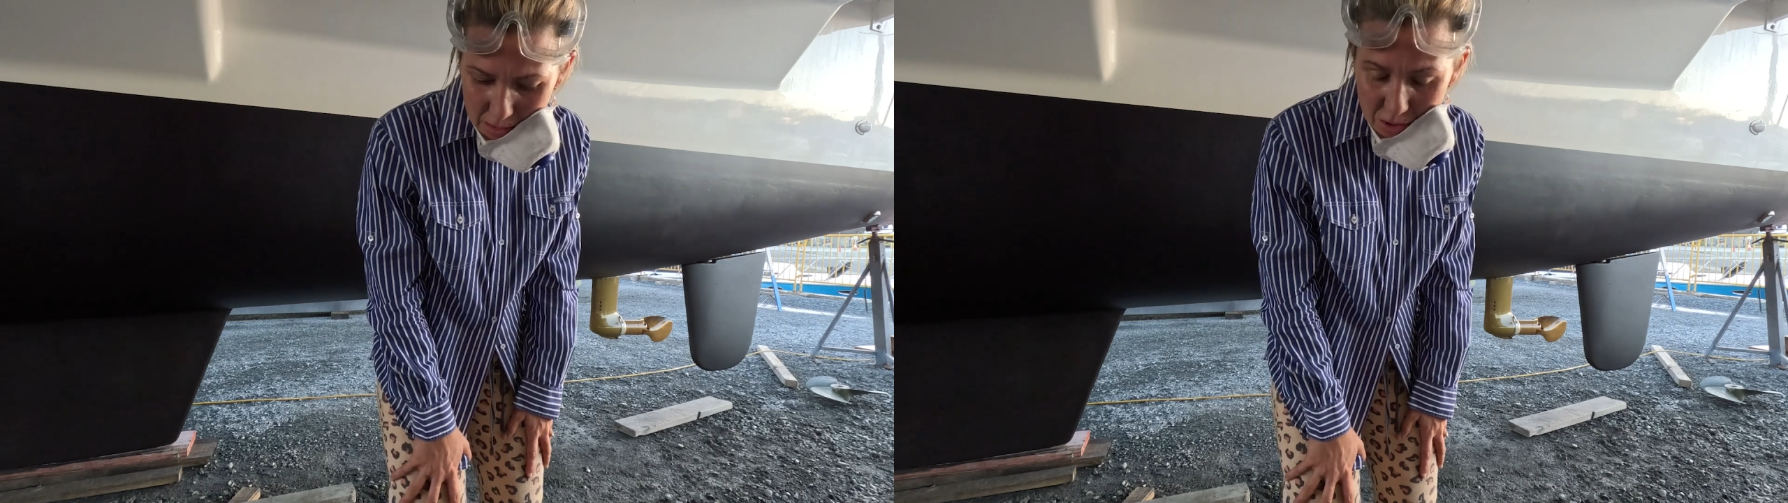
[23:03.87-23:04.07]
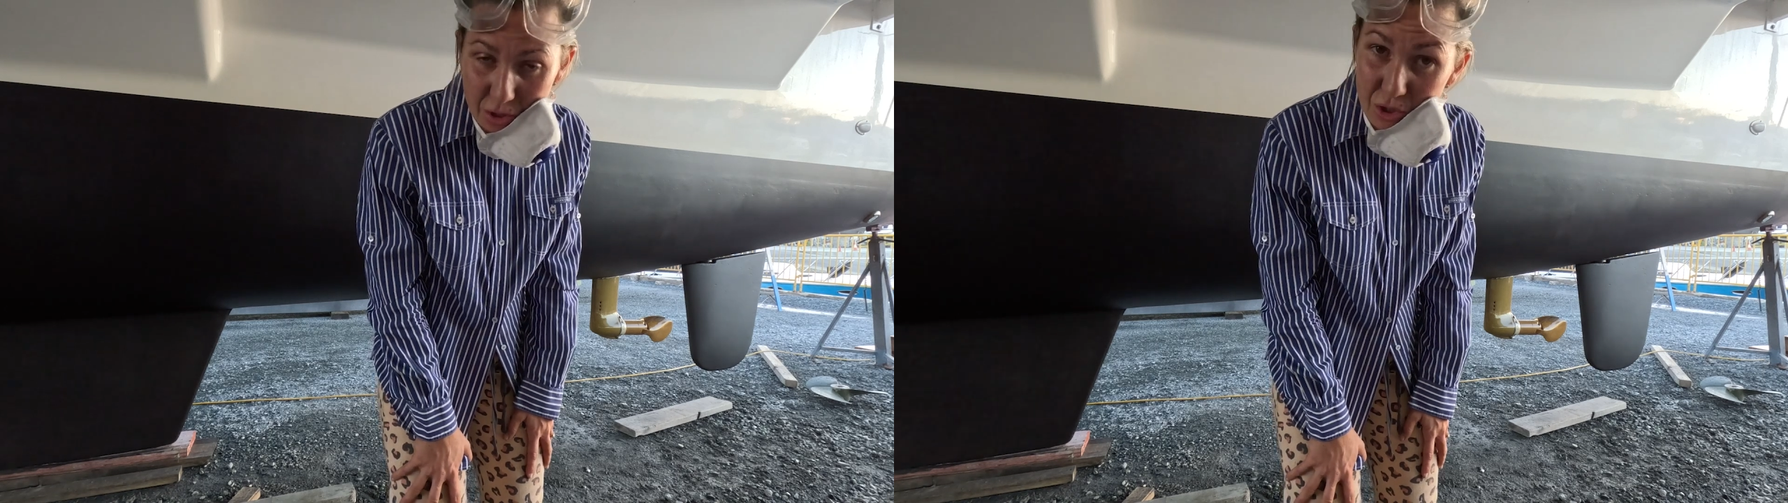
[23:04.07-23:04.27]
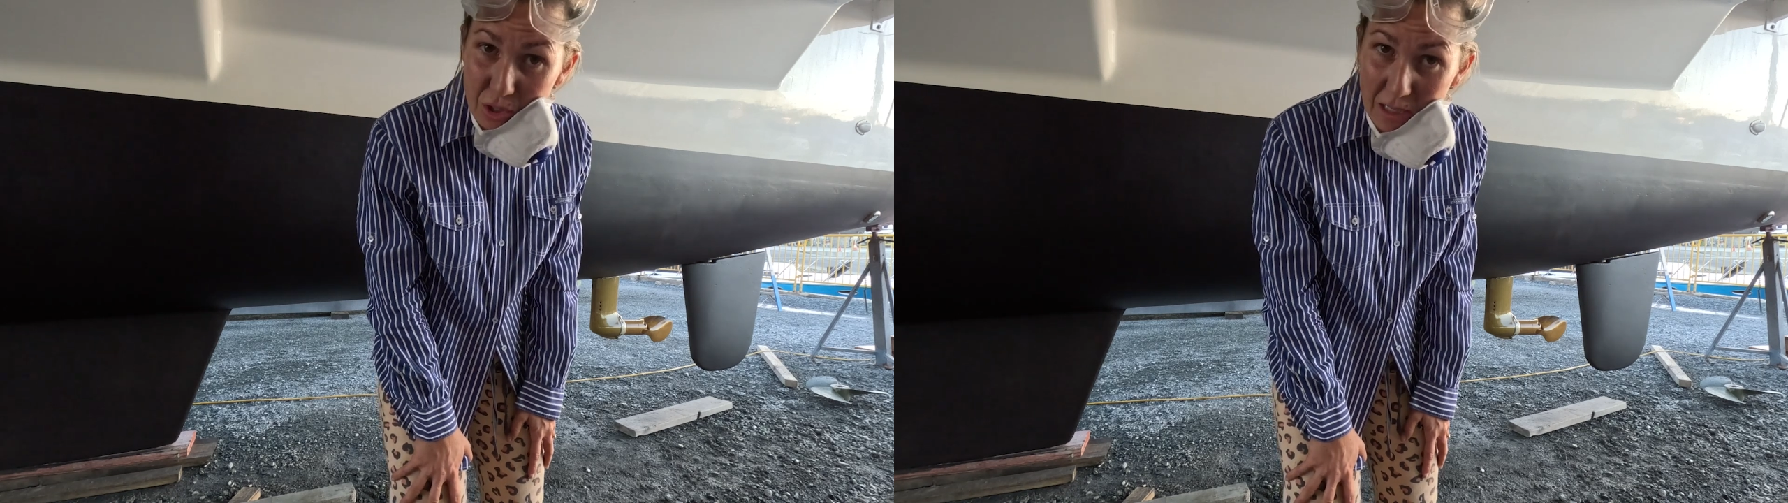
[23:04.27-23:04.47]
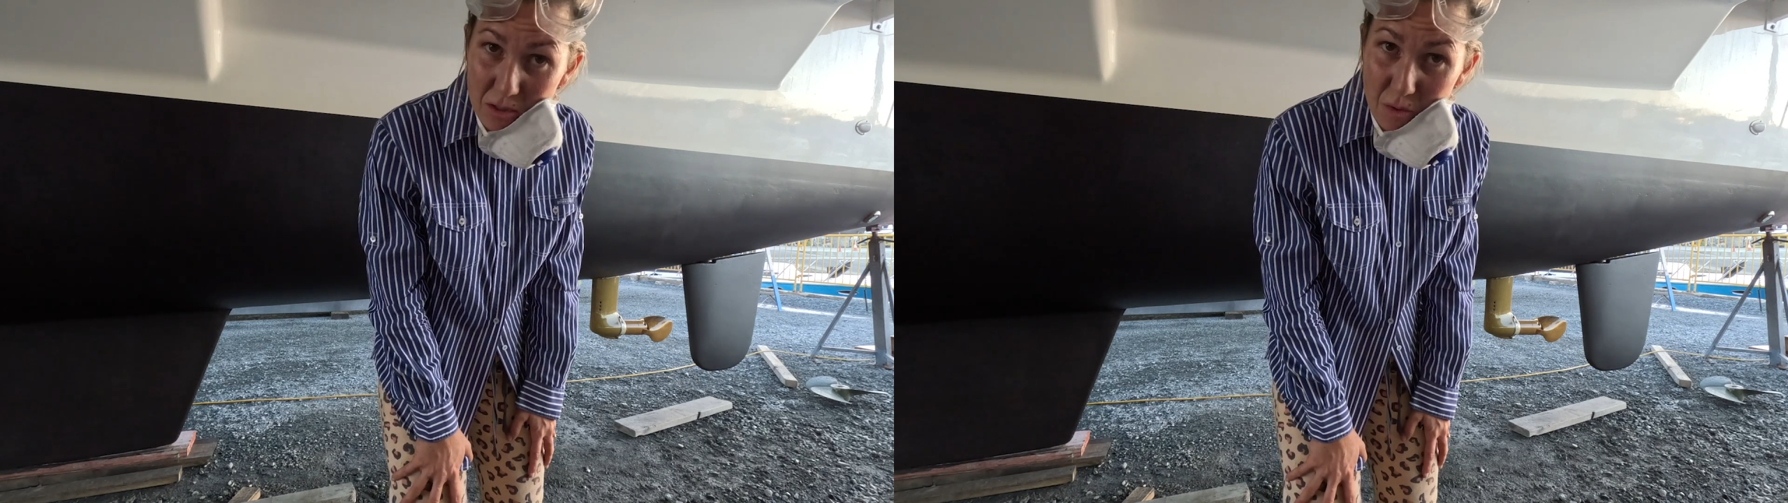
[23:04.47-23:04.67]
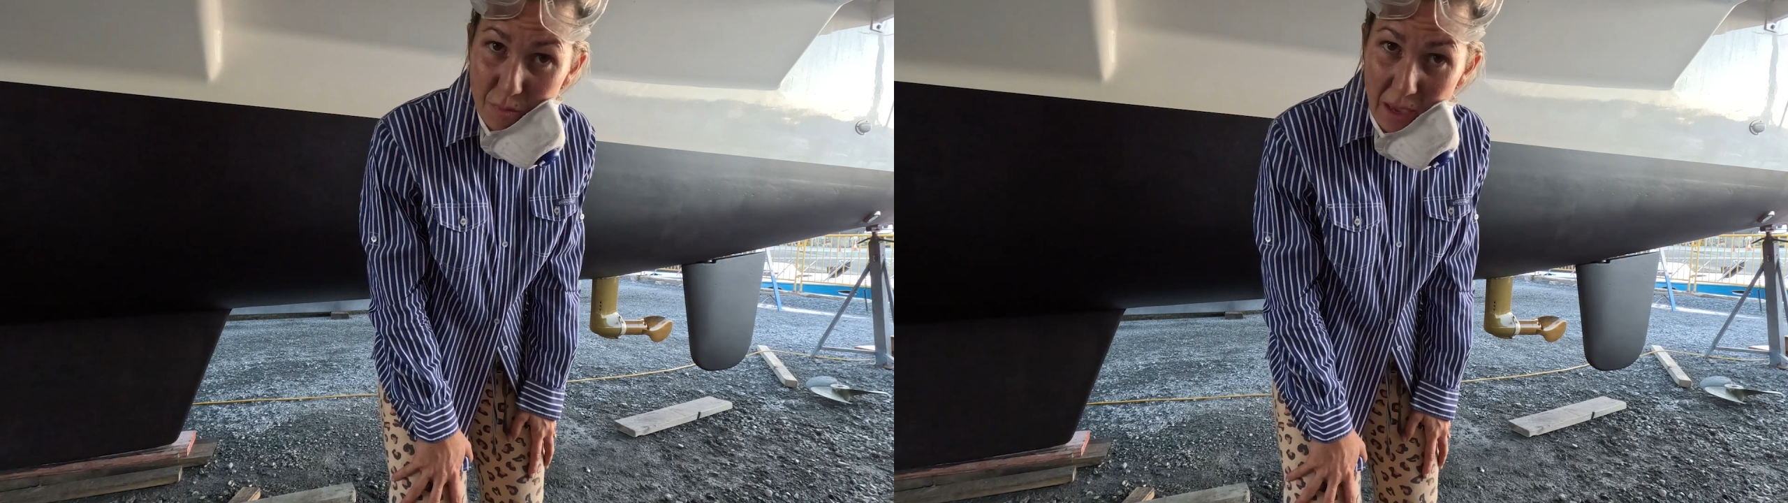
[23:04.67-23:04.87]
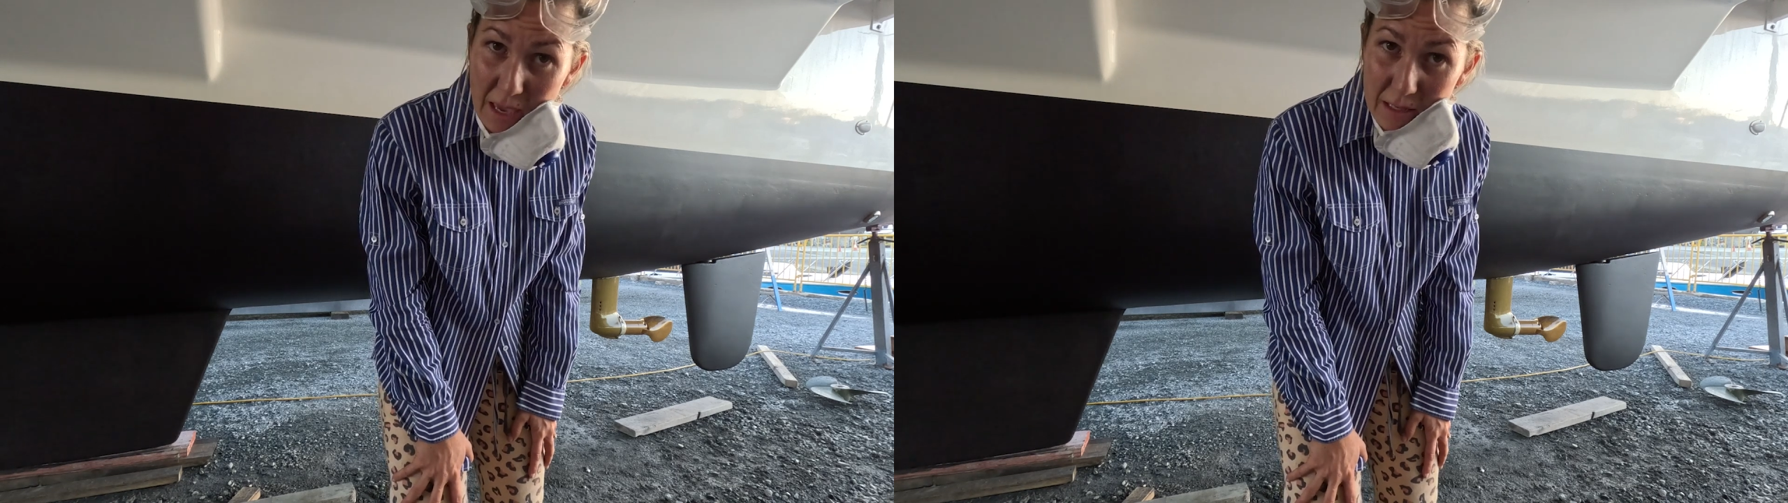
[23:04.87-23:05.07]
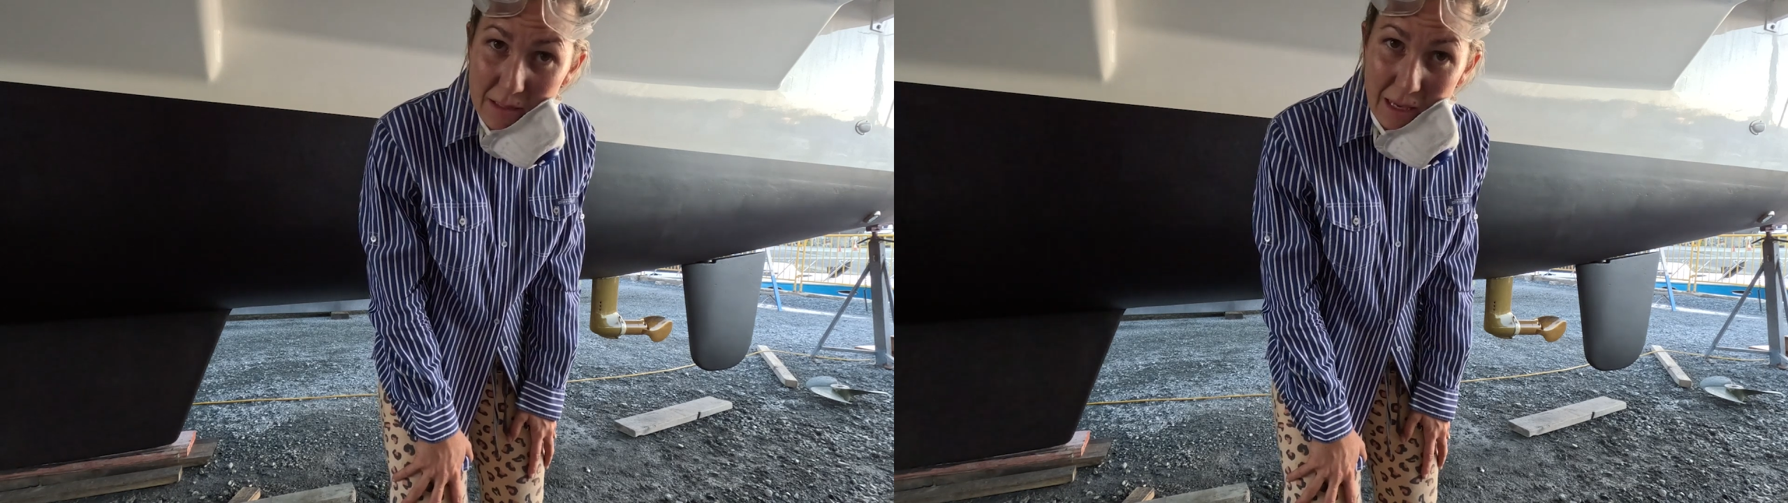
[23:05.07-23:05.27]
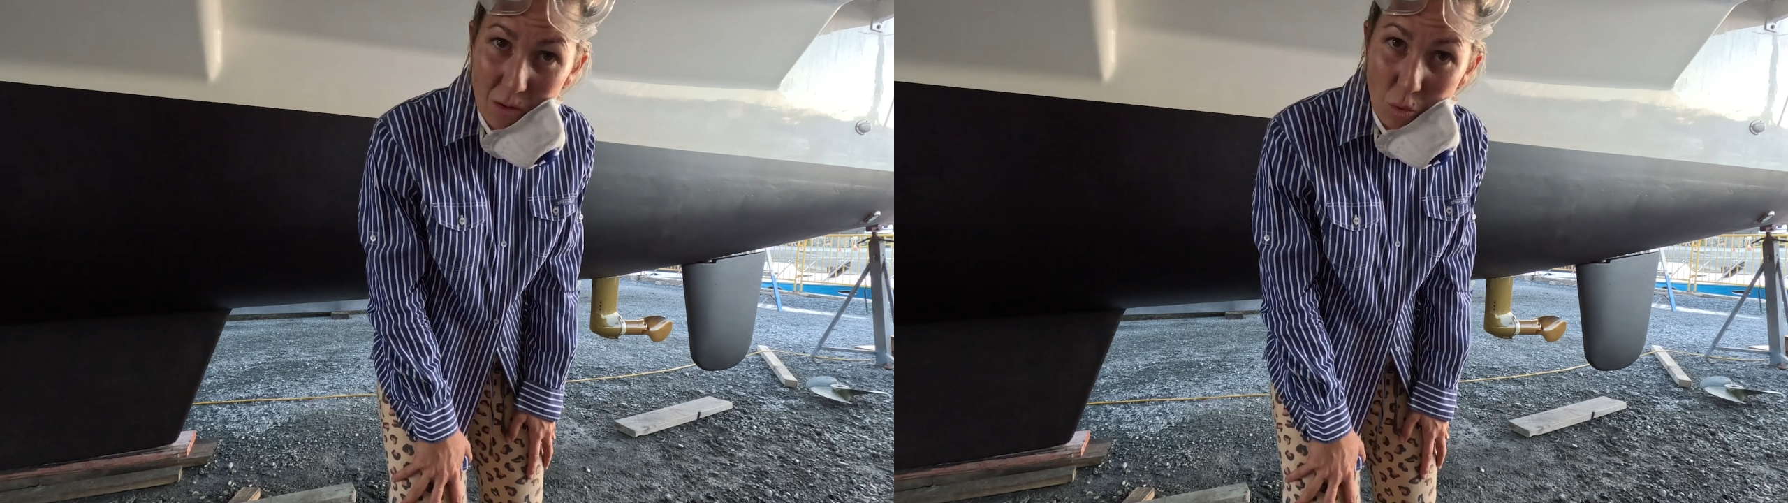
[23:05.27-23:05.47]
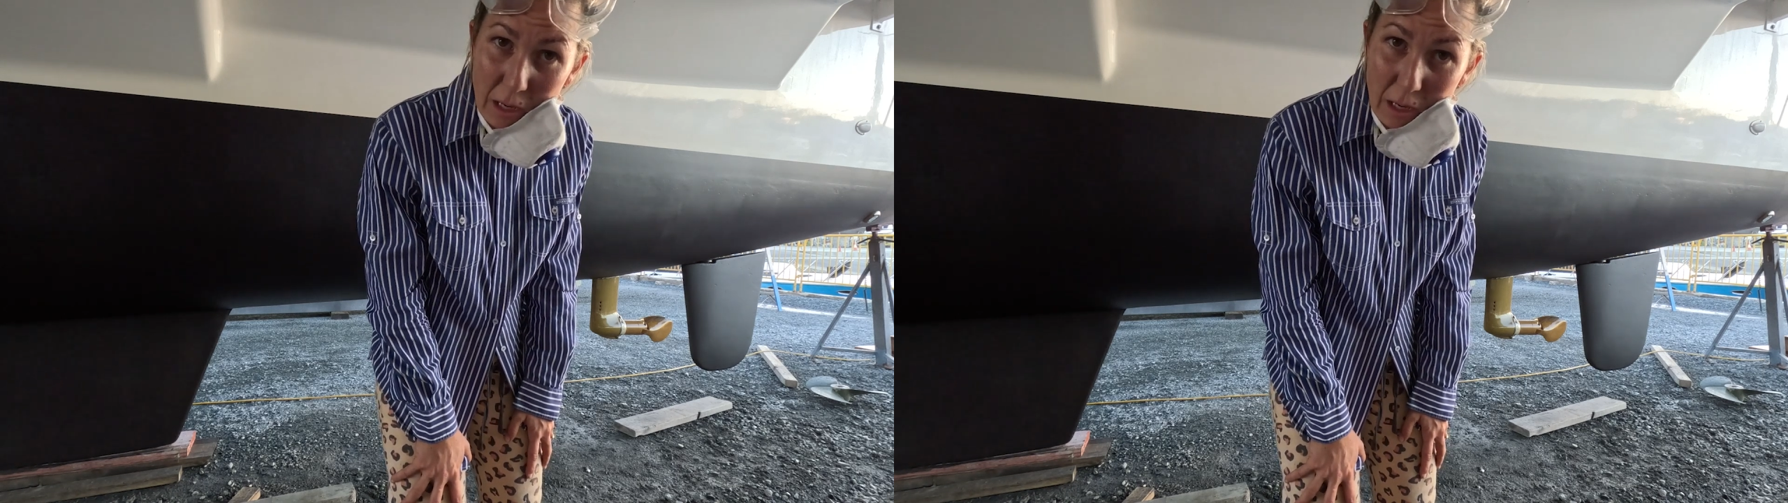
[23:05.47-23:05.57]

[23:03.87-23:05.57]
2 tracksuit pants and